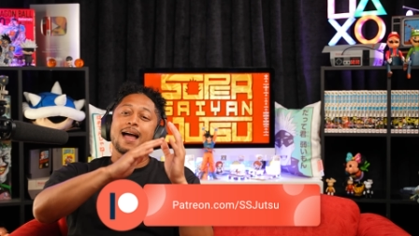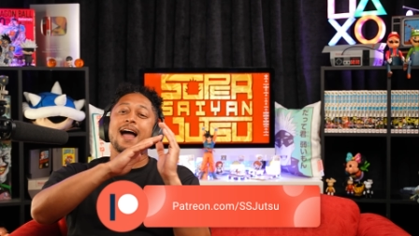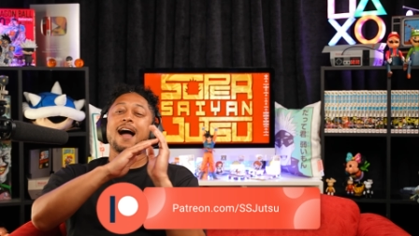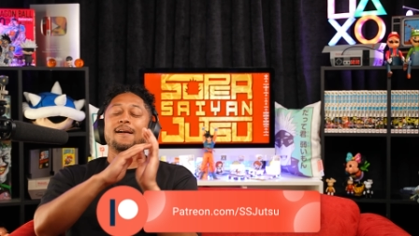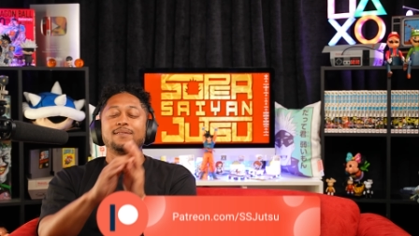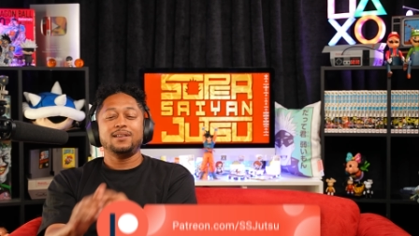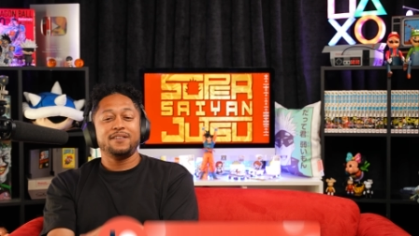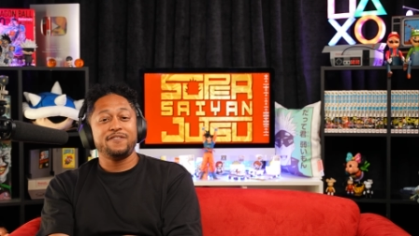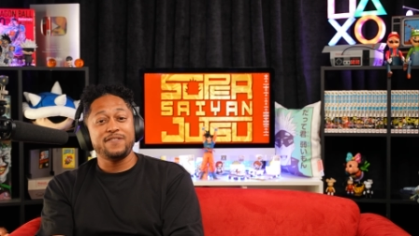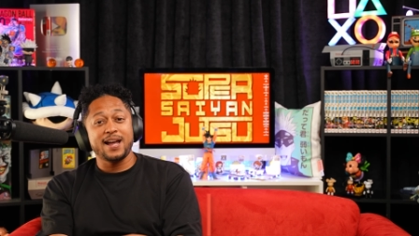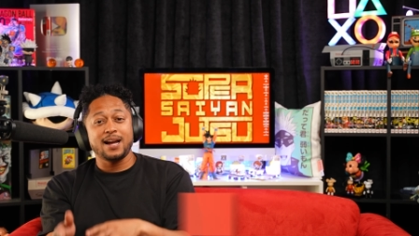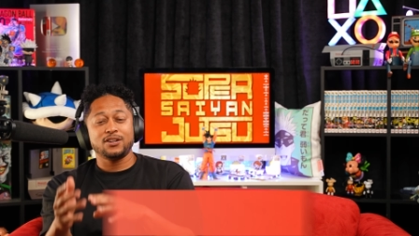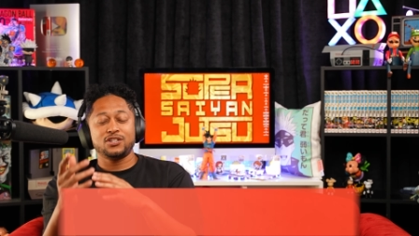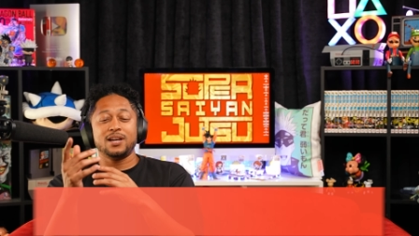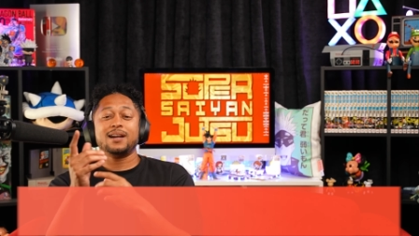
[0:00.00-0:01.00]
after the
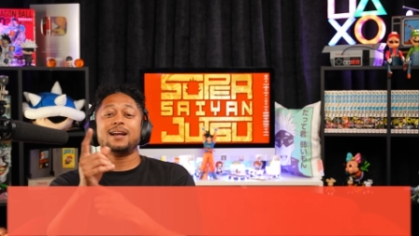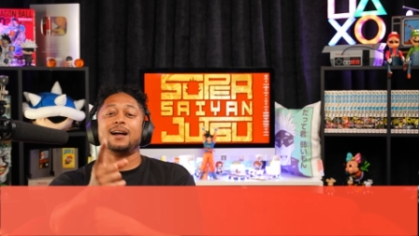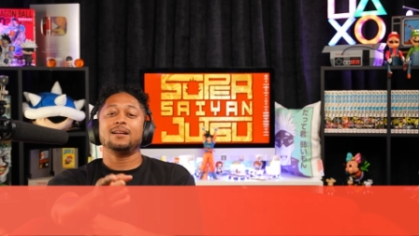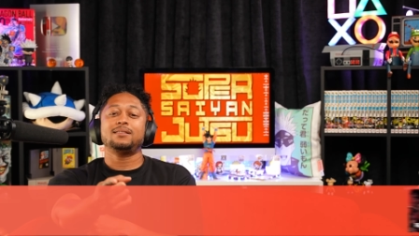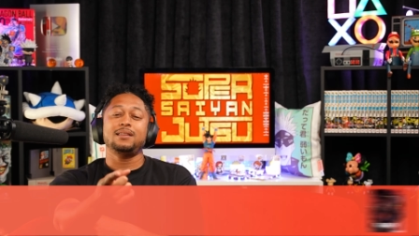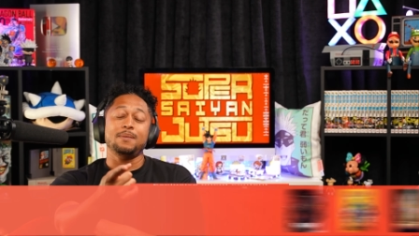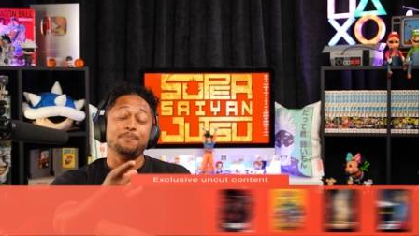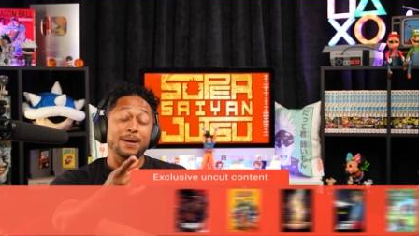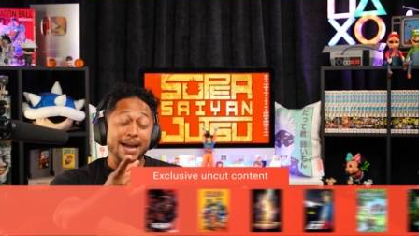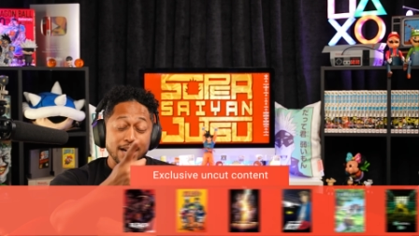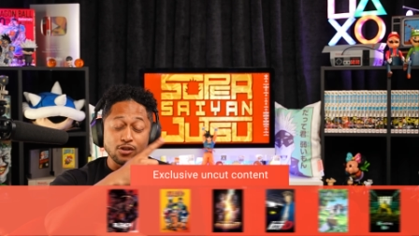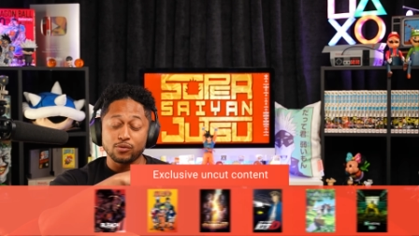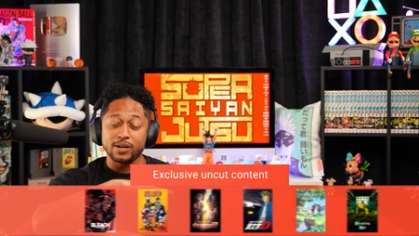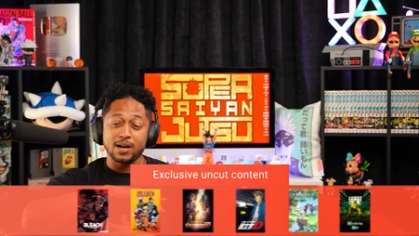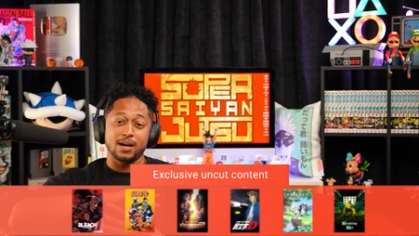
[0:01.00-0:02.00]
fact, check out the
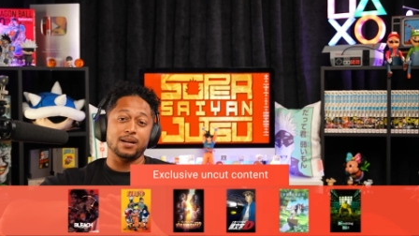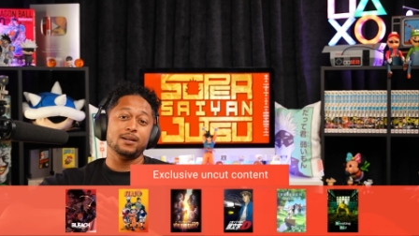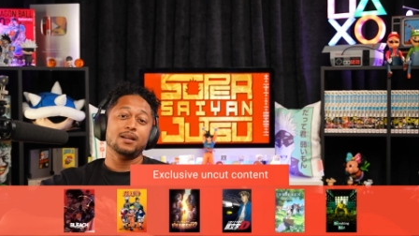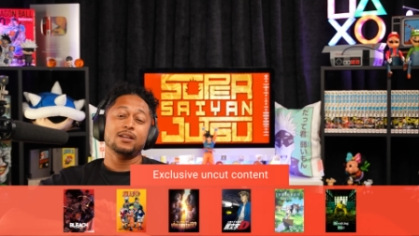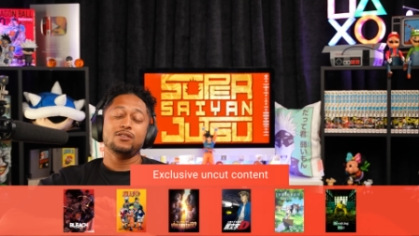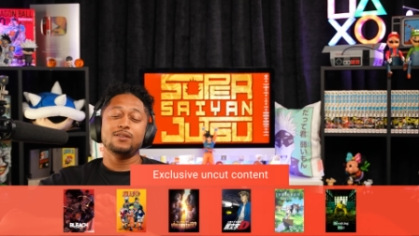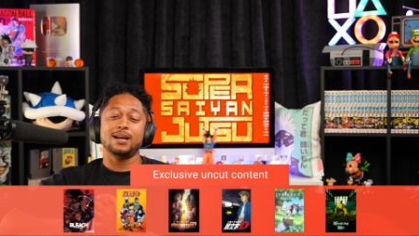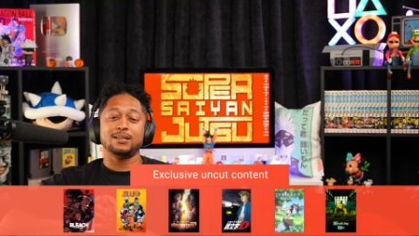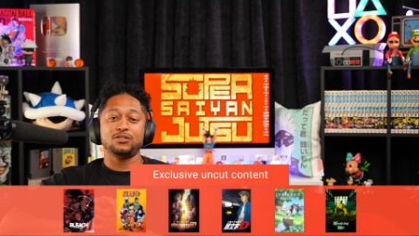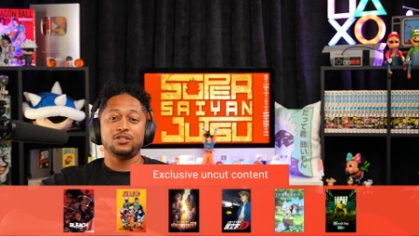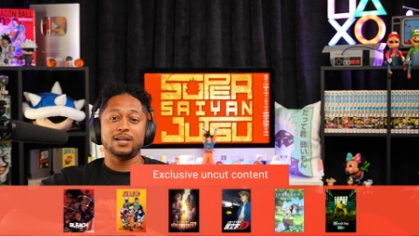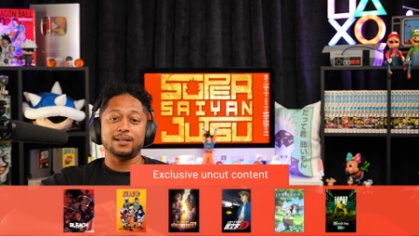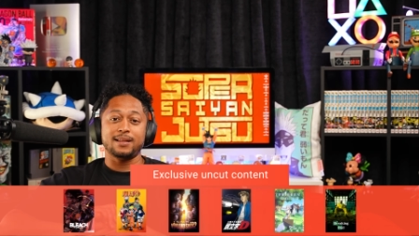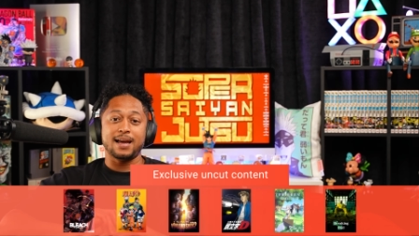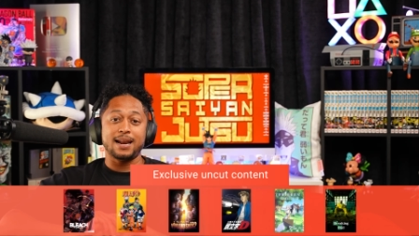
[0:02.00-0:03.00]
Patreon. You guys can
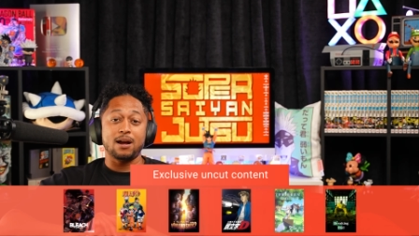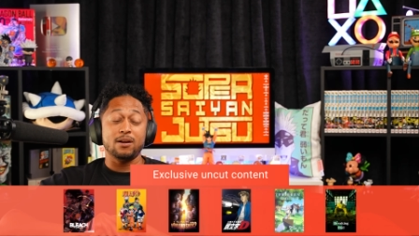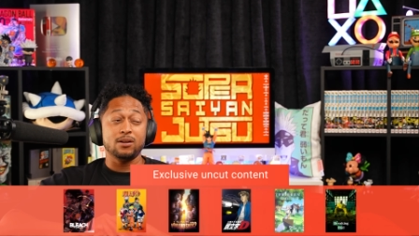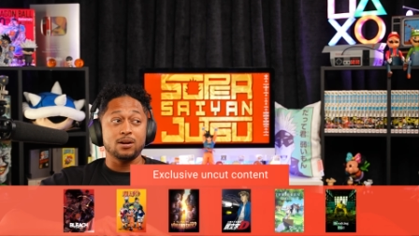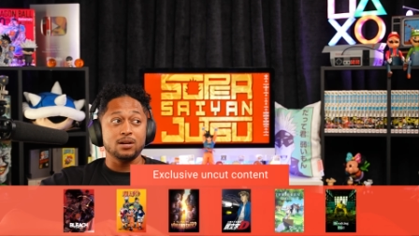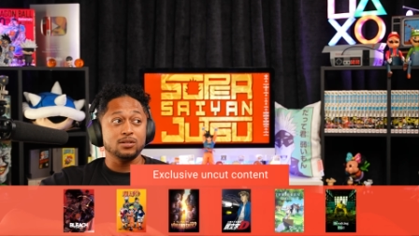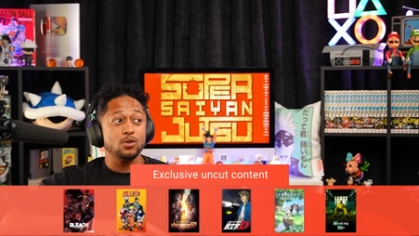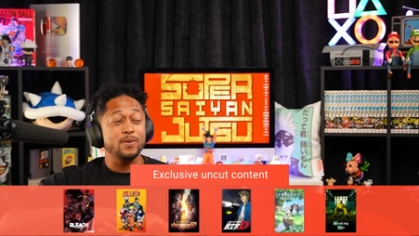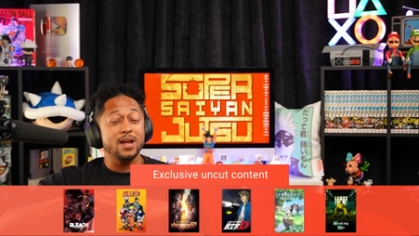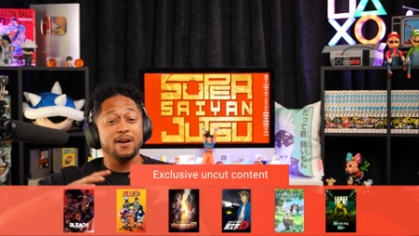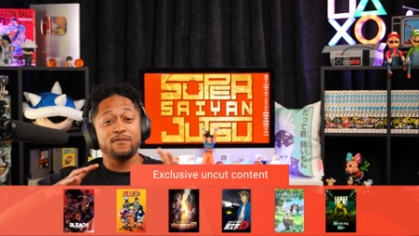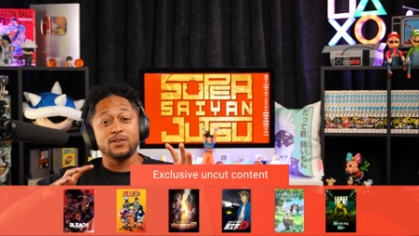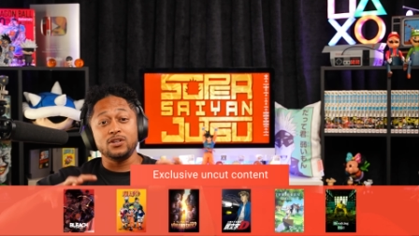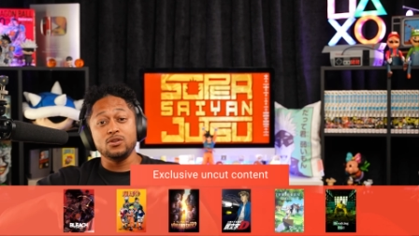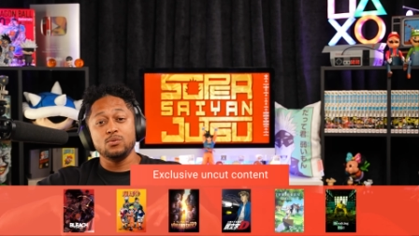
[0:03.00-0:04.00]
check that out. And also we
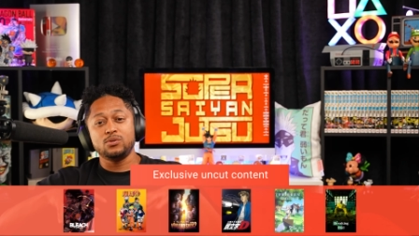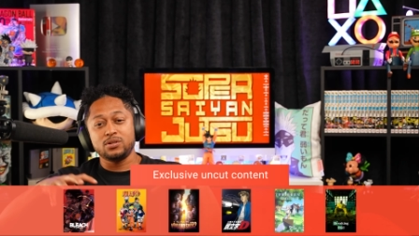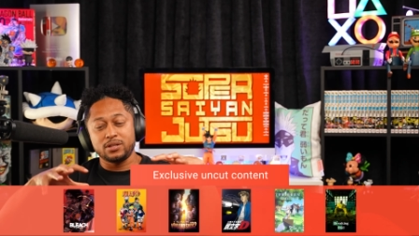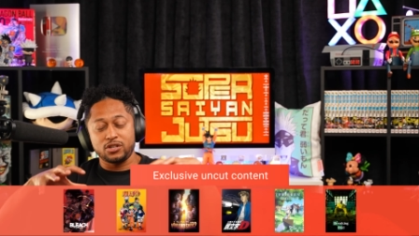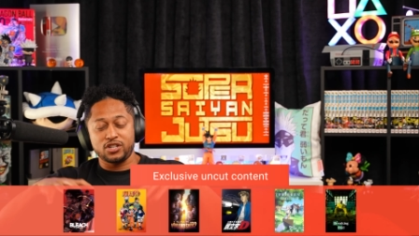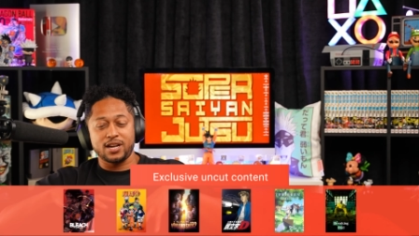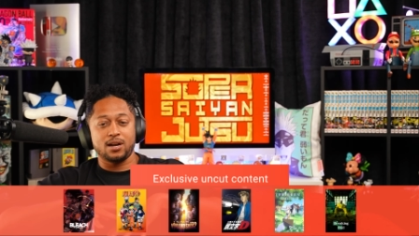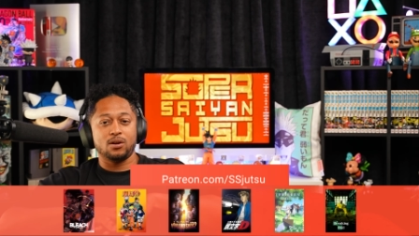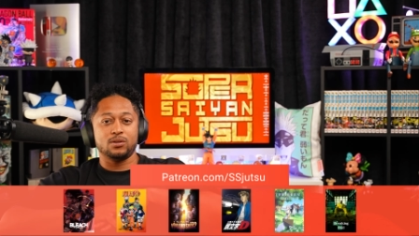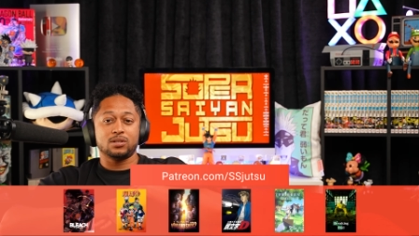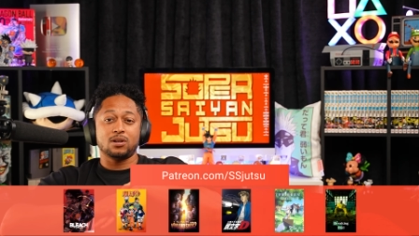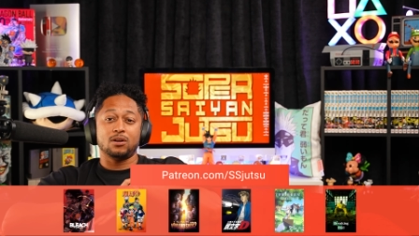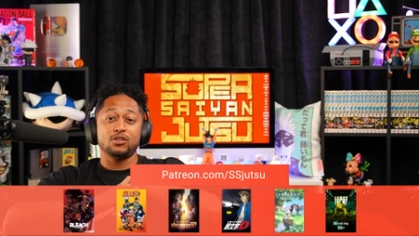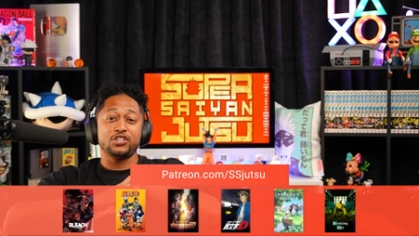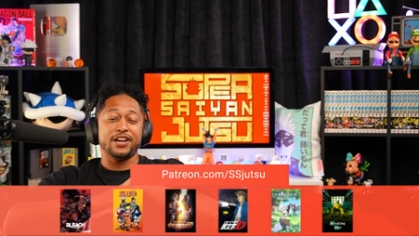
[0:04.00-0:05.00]
have new to the channel. It's
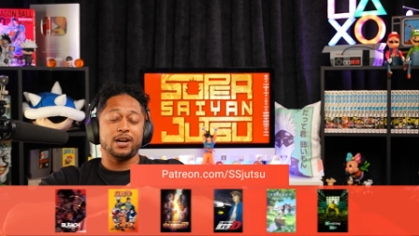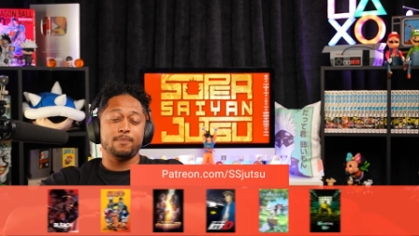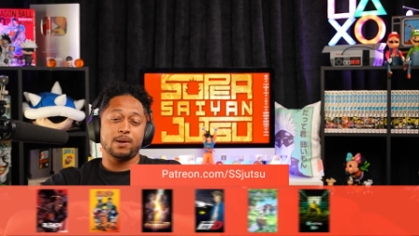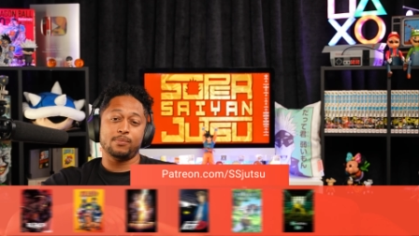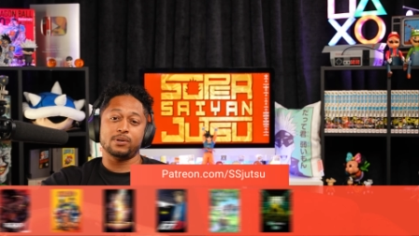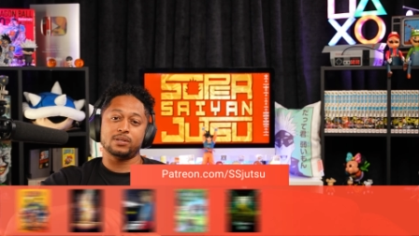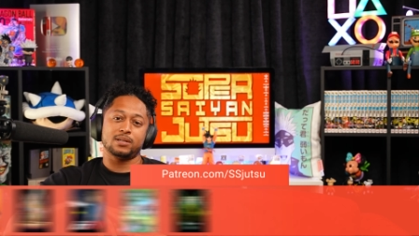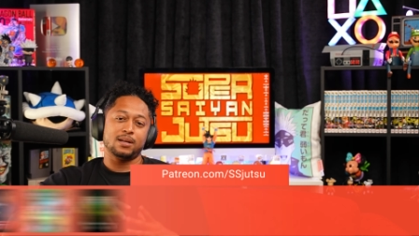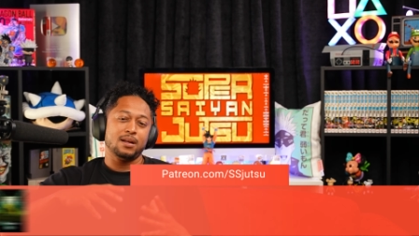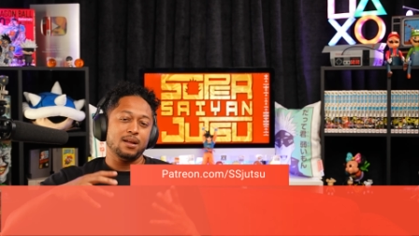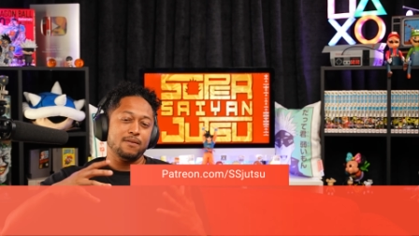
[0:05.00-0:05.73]
called Channel Members.